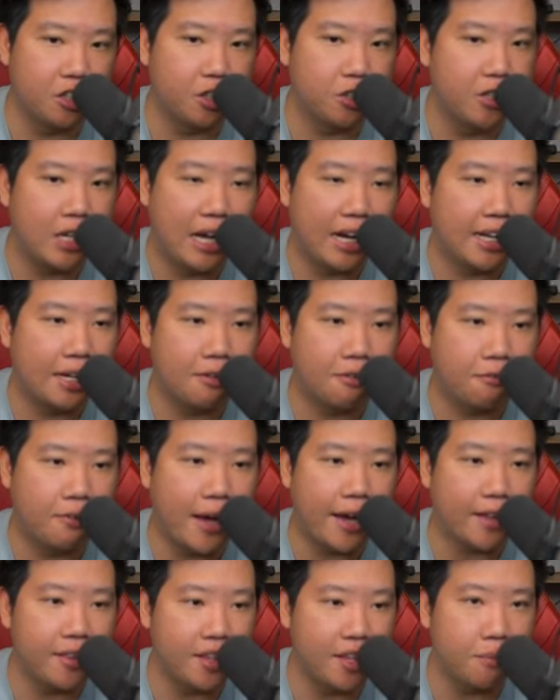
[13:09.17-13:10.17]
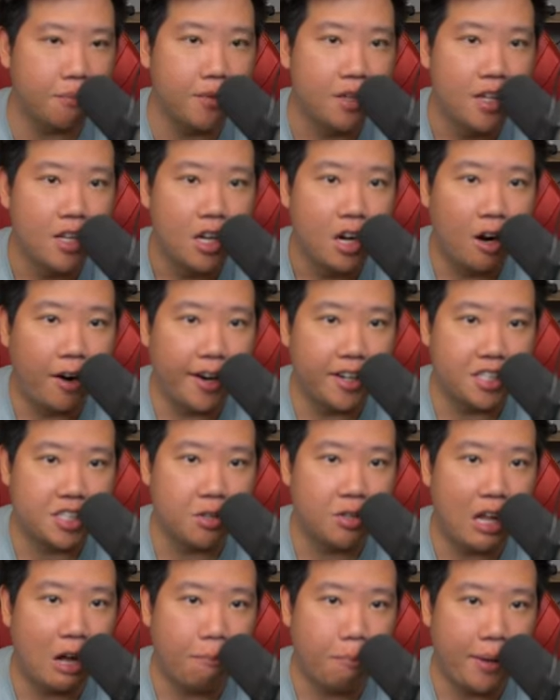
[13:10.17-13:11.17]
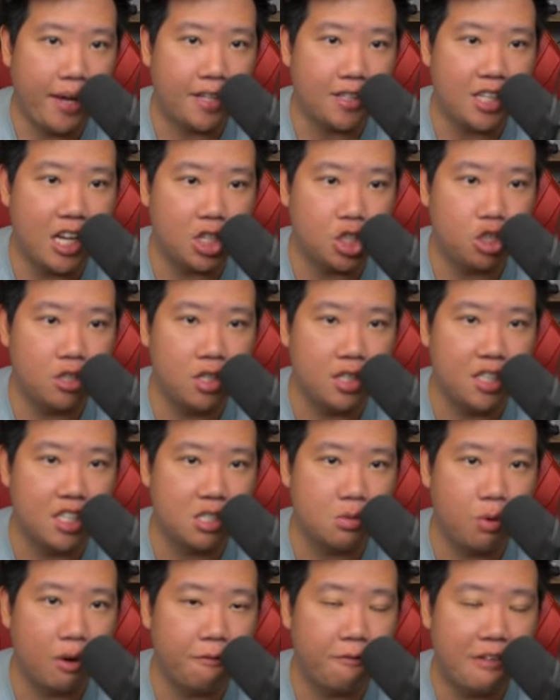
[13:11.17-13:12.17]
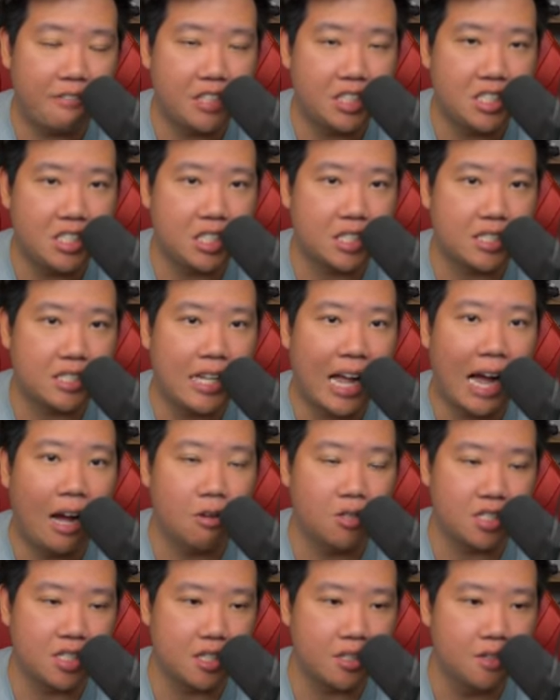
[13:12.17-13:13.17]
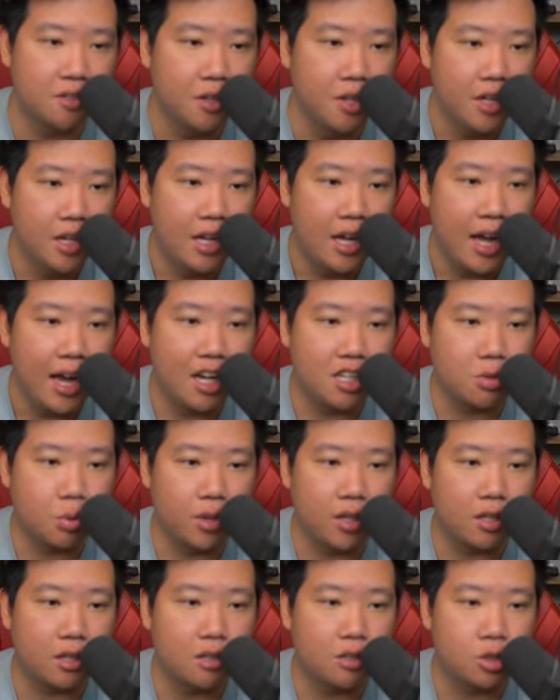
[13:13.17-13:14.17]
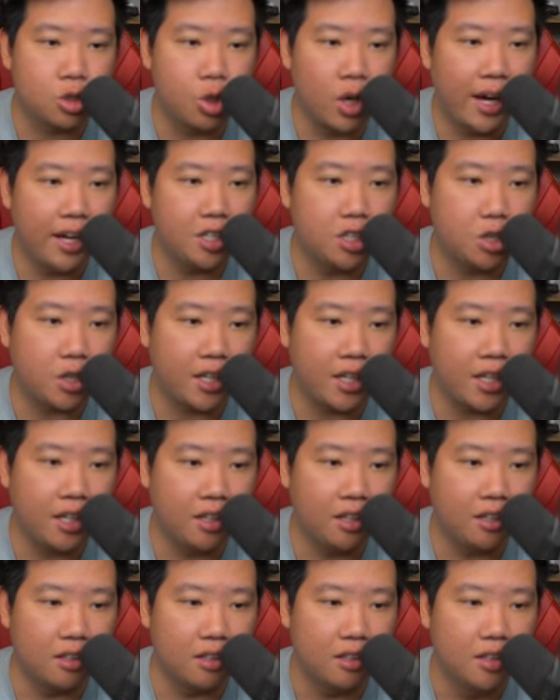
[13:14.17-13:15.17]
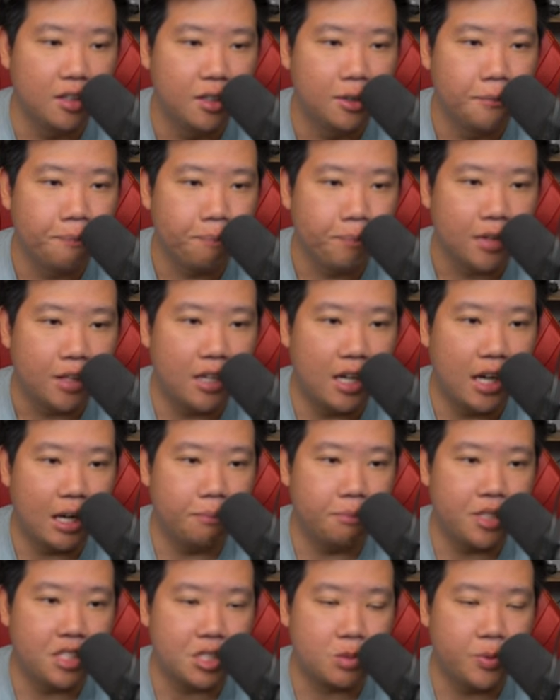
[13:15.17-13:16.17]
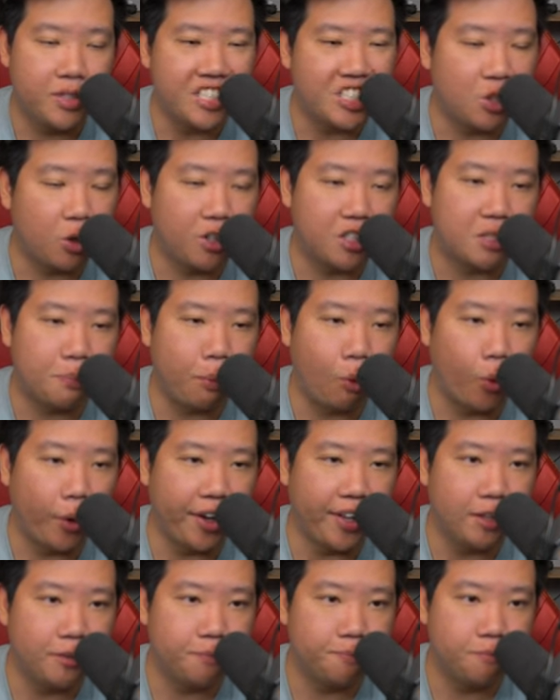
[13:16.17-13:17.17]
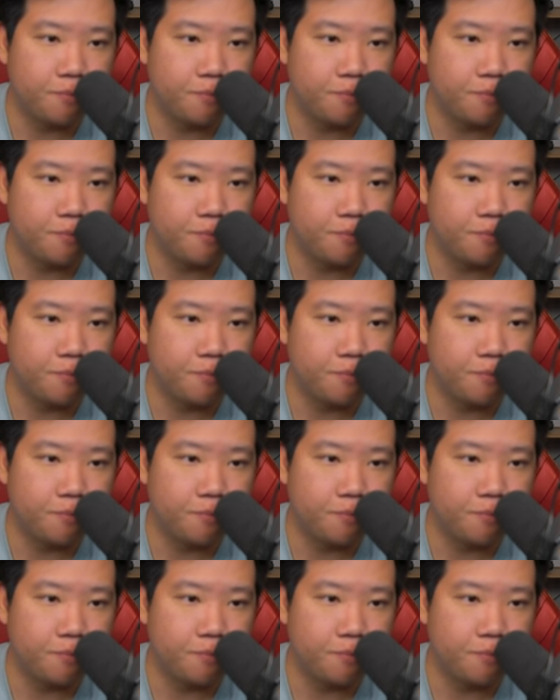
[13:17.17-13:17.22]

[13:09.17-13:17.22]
You're not gonna find them. All right, so now pay attention in this one, 56,000, as we're trying to kill this resource point.